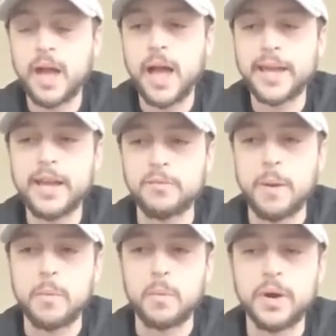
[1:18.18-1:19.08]
I can't
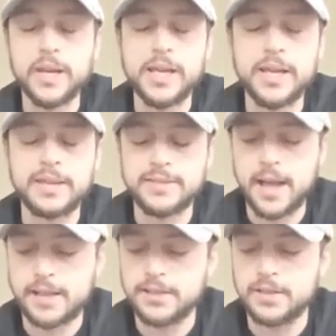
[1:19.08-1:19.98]
remember what he
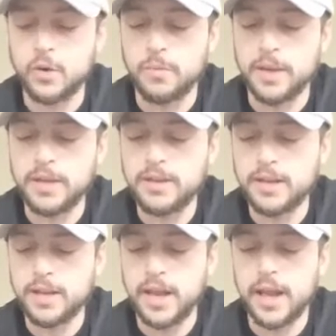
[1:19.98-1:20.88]
exactly told me,
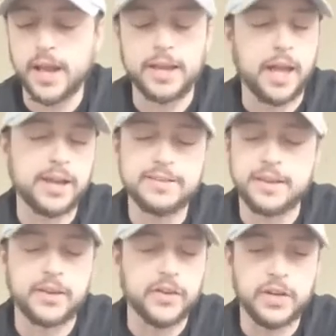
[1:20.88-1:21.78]
and I guess
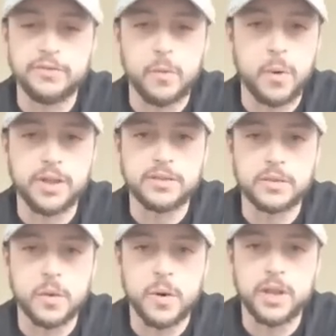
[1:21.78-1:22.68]
I could if I wanted
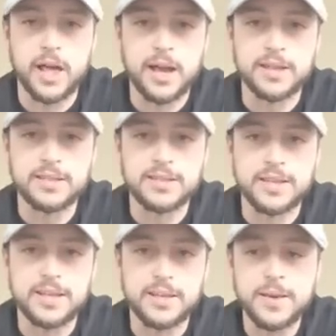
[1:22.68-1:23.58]
to go online and
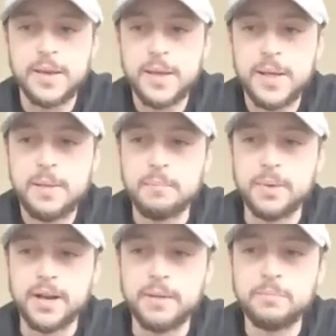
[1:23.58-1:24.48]
see,
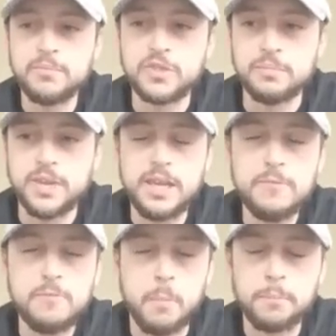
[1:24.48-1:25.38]
but to
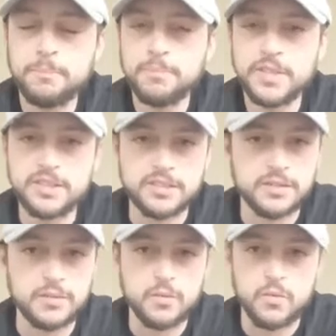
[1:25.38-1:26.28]
me, this
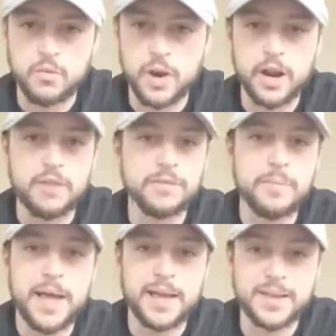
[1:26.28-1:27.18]
is right off the
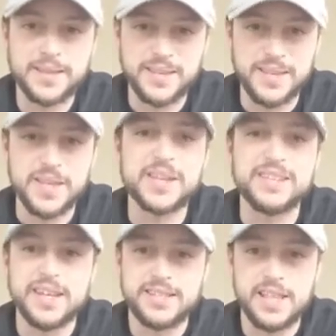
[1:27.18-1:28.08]
bat. You can
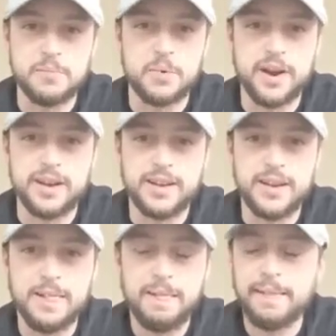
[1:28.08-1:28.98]
taste that brandy,
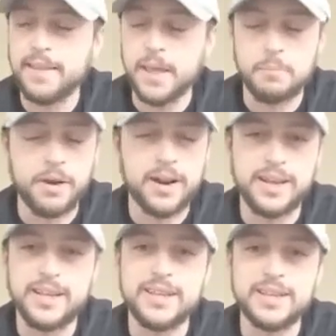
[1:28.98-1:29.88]
and that
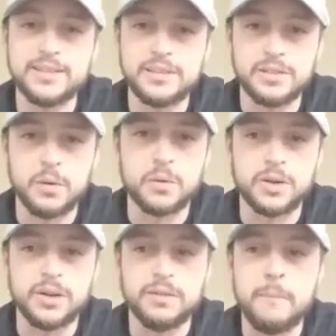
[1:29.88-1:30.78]
brandy is so
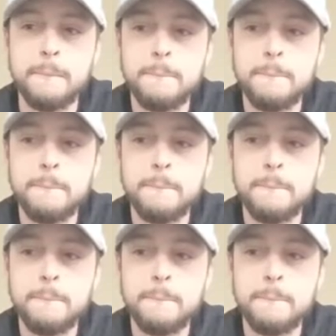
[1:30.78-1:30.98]
good.